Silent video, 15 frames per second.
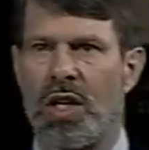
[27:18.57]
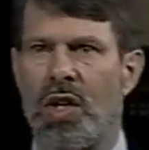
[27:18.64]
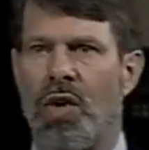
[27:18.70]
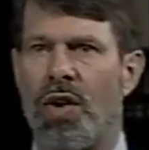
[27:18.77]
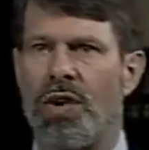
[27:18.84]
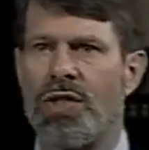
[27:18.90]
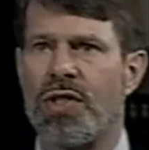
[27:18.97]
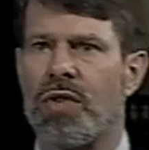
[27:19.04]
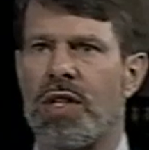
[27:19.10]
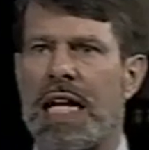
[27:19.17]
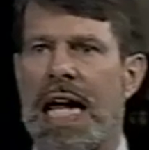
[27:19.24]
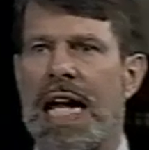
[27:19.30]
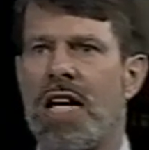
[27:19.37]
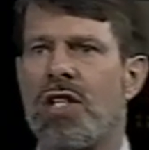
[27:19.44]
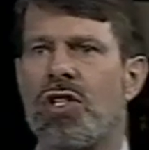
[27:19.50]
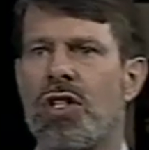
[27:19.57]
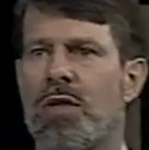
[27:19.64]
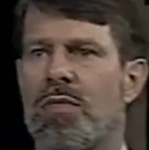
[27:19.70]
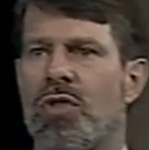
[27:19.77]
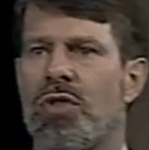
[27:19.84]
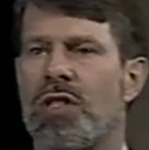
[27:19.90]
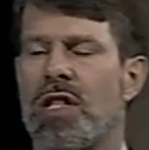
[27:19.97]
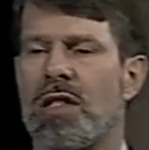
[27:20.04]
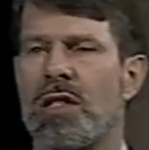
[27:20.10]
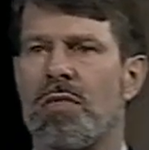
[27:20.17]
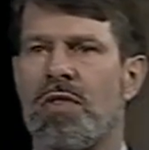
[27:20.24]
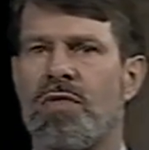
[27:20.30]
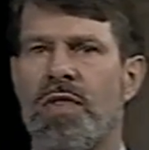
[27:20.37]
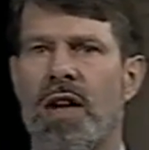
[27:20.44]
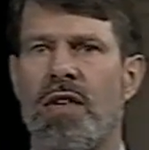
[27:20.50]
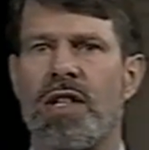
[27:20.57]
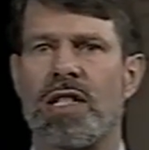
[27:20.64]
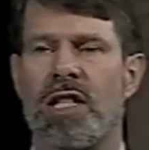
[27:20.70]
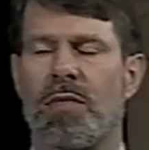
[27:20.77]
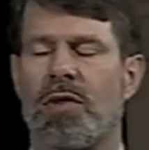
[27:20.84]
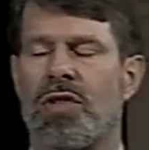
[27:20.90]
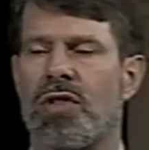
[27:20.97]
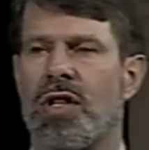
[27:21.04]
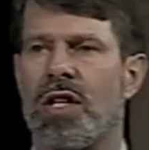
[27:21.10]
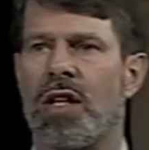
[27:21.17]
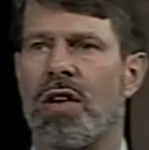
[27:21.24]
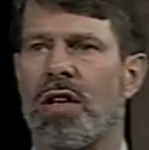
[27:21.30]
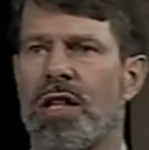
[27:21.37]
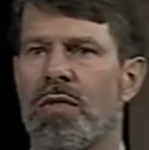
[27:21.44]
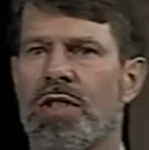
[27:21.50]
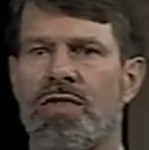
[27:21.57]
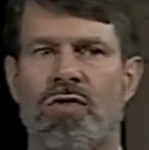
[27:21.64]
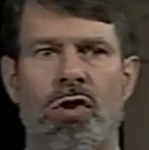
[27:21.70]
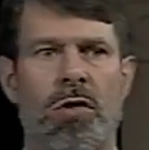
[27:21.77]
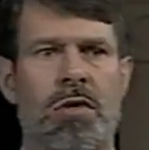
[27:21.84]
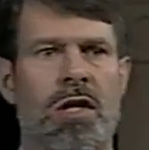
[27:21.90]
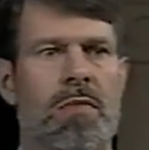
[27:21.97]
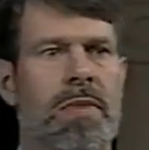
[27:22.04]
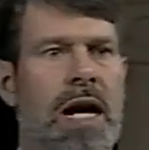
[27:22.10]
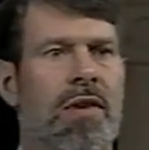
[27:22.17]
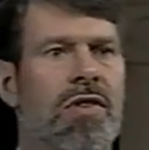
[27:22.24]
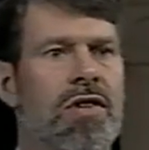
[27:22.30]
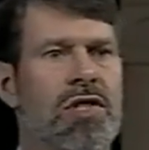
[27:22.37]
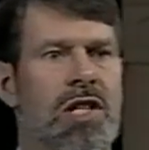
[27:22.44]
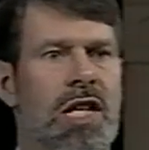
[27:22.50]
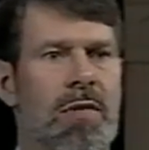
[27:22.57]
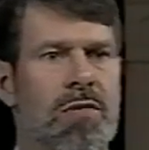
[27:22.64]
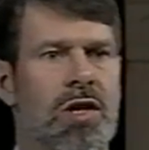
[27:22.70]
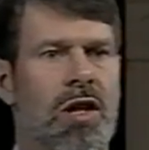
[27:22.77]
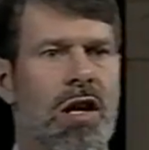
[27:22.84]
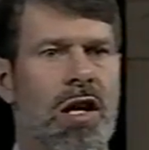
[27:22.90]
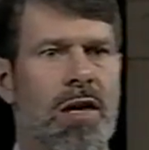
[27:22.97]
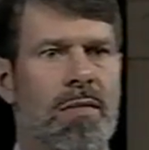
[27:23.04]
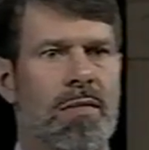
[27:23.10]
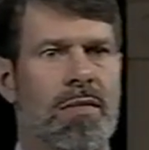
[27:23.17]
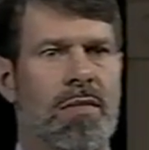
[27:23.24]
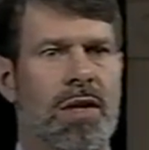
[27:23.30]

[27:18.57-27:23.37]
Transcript: Also, the age of the Moon seems to be very similar to the Earth. It was formed at about the same time,